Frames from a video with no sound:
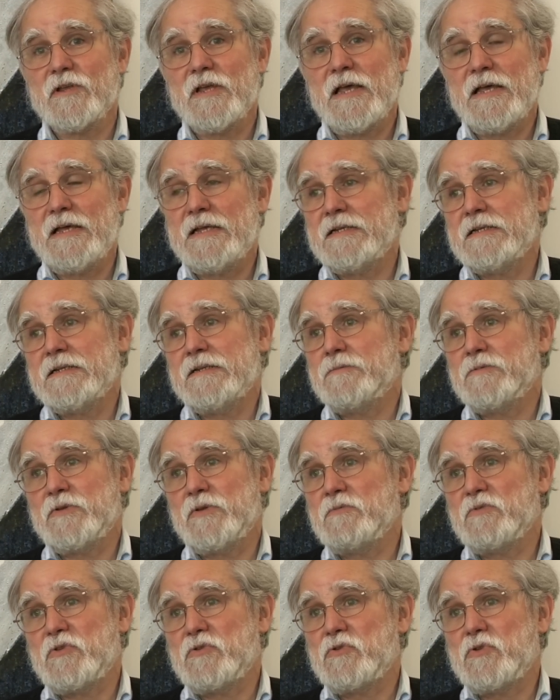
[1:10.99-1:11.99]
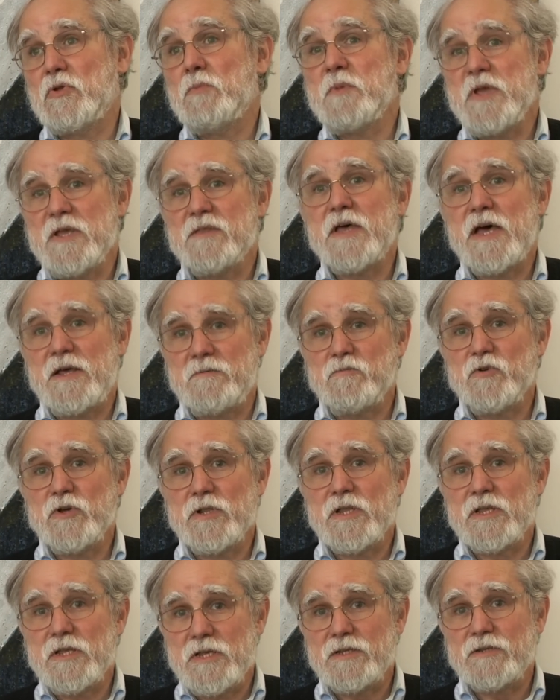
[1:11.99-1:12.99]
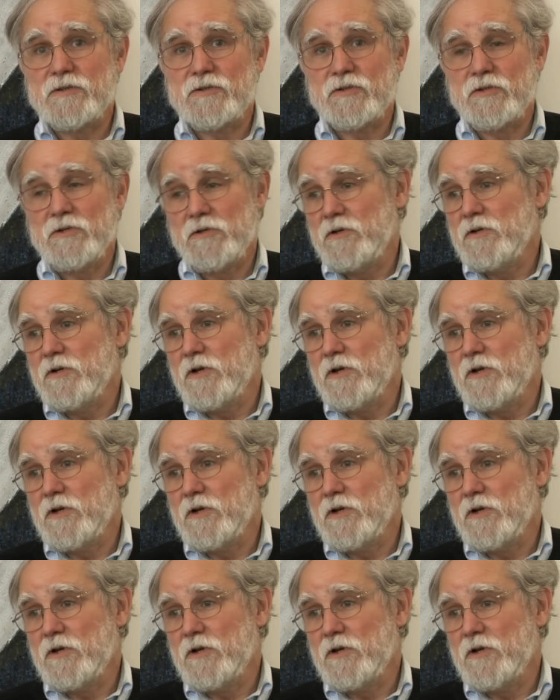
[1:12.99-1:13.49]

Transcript: And uh, to me, that really is